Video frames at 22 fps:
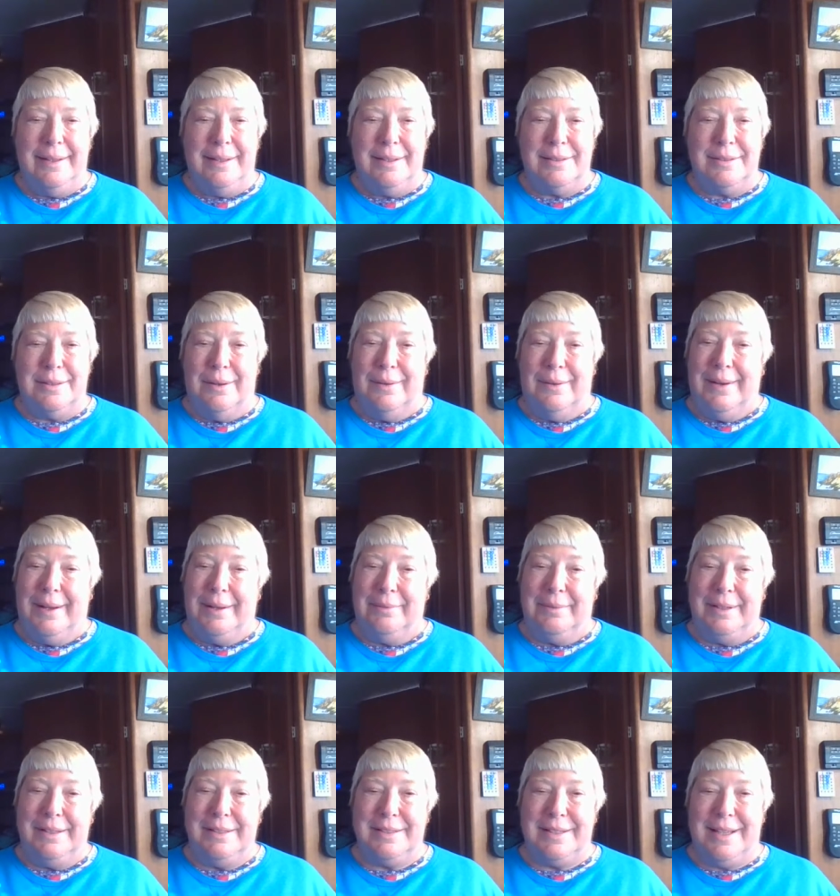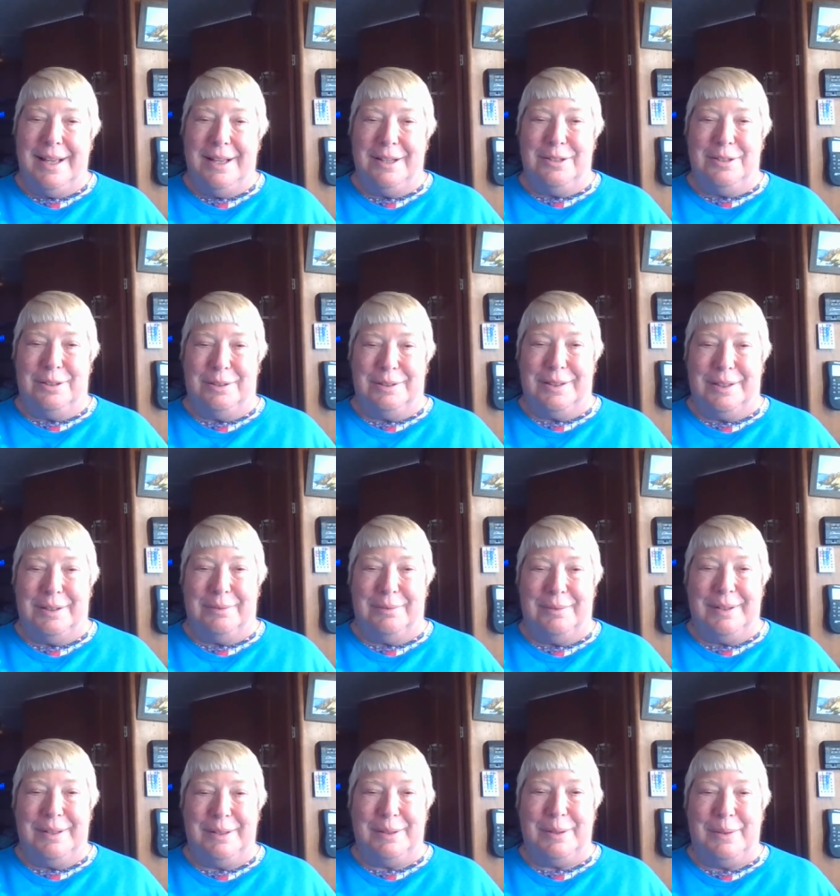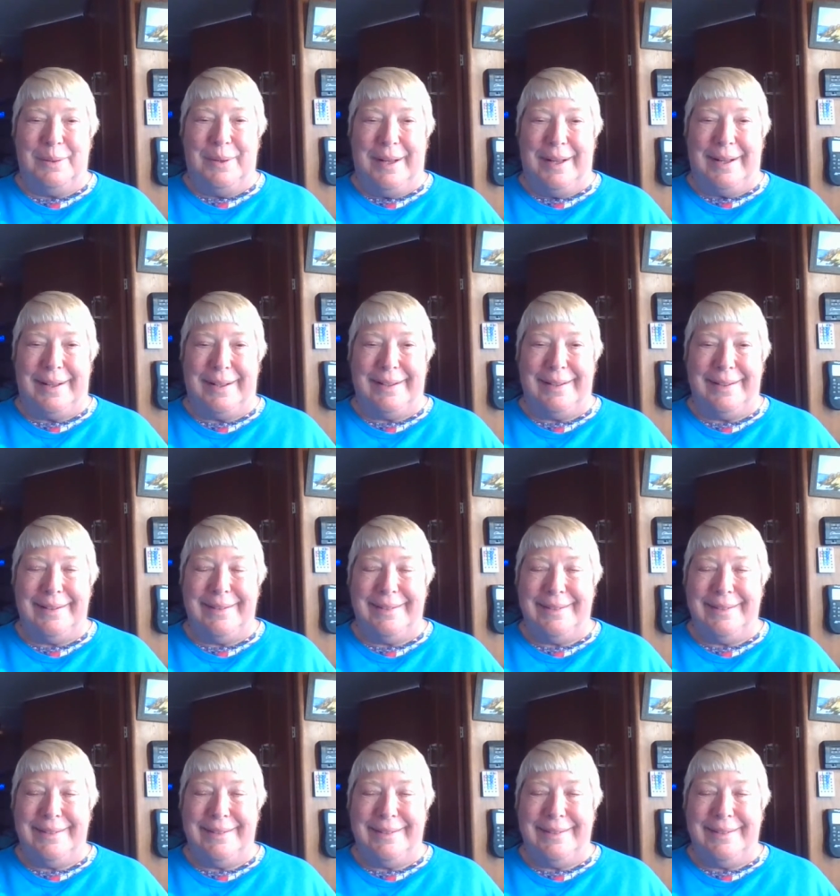So I rescheduled it real quick.